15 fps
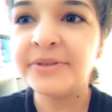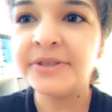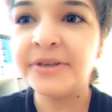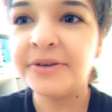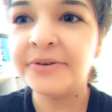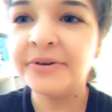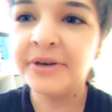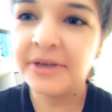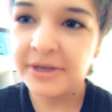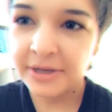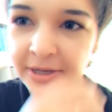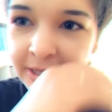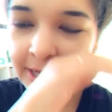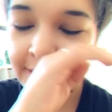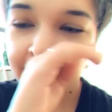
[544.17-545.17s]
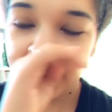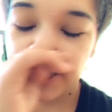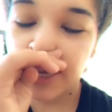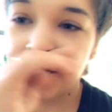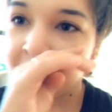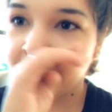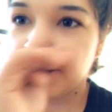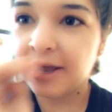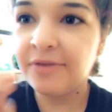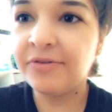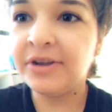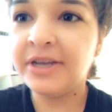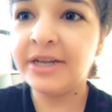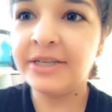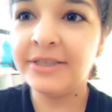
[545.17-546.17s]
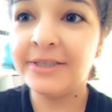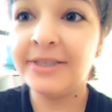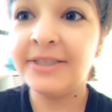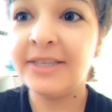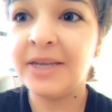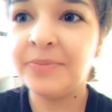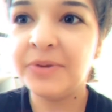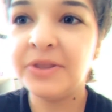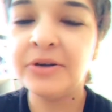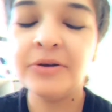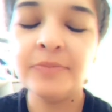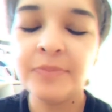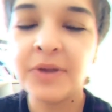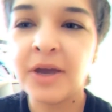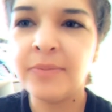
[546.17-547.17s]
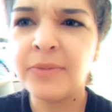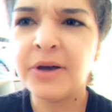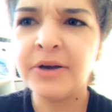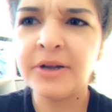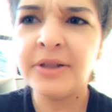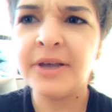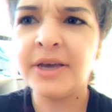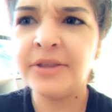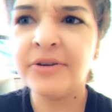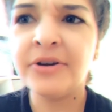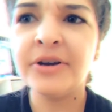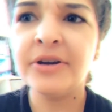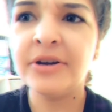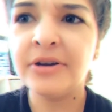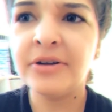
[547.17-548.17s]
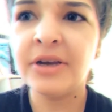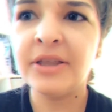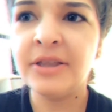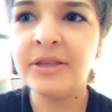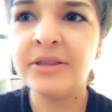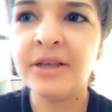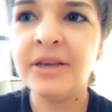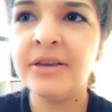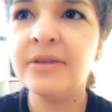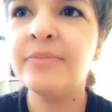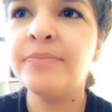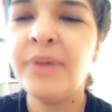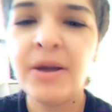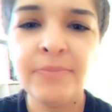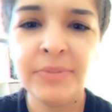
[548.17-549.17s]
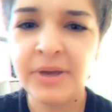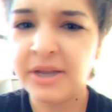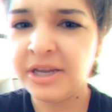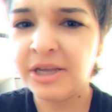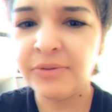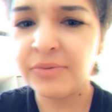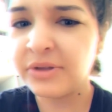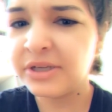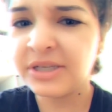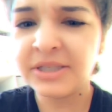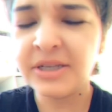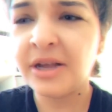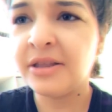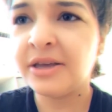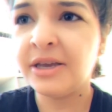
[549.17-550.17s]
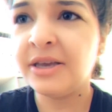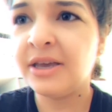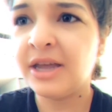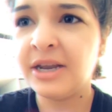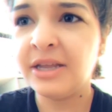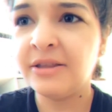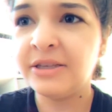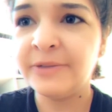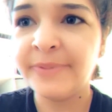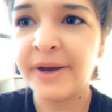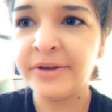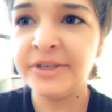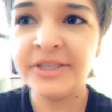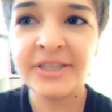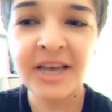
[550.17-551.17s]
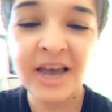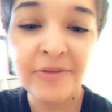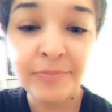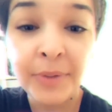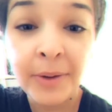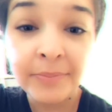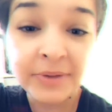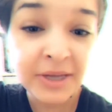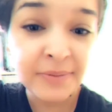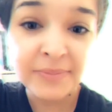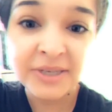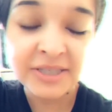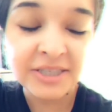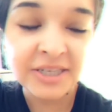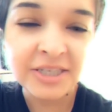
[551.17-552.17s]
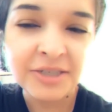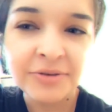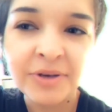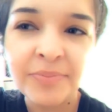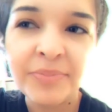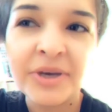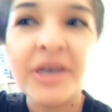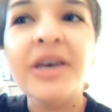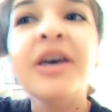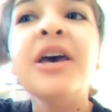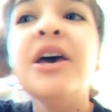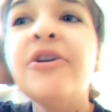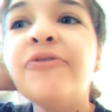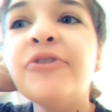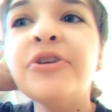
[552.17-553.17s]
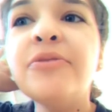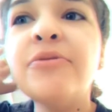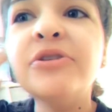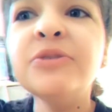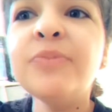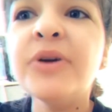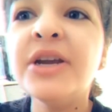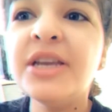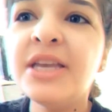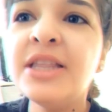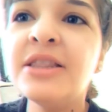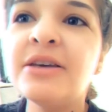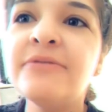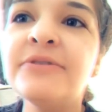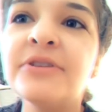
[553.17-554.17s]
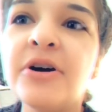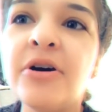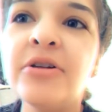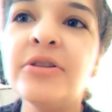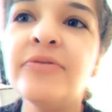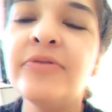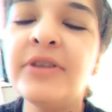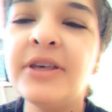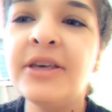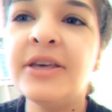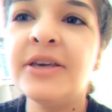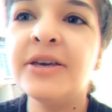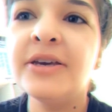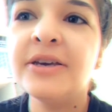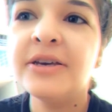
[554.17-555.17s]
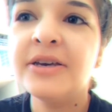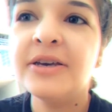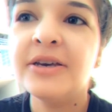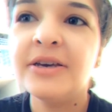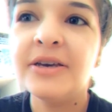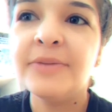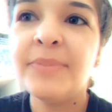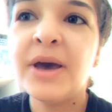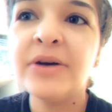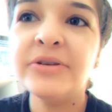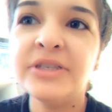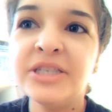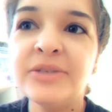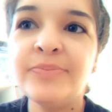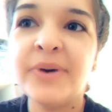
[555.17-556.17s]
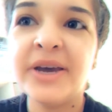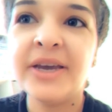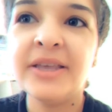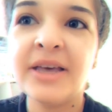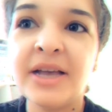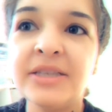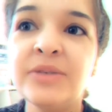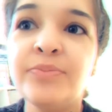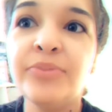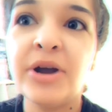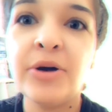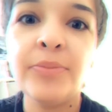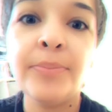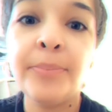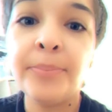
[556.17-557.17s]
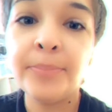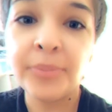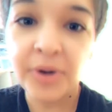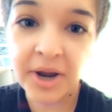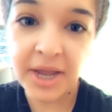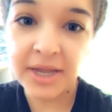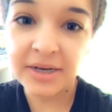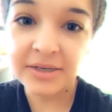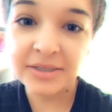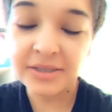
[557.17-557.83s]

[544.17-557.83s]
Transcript: So I know not every kid is the same, and I'm not gonna lie, there are, I think like pumpkin, he really does not like any of these pouches that have pumpkin mixed into it. But for the most part, he loves all of the pouches by that Sprout brand.